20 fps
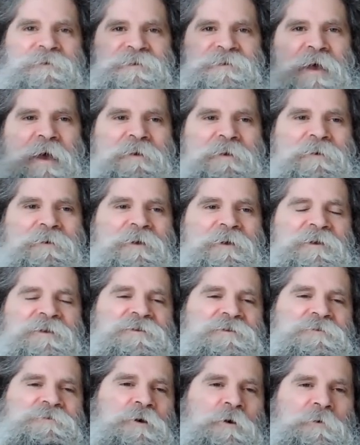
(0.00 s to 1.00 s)

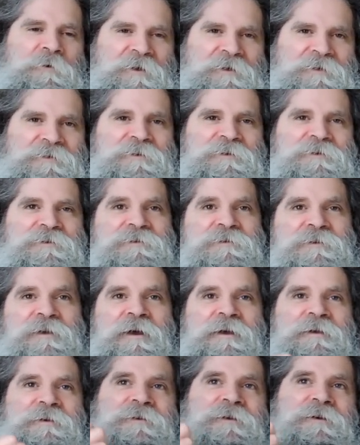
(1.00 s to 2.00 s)
satellites don't exist,
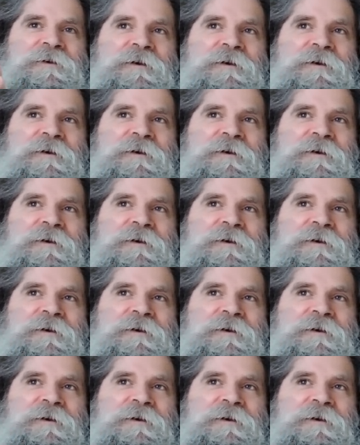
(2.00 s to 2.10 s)
that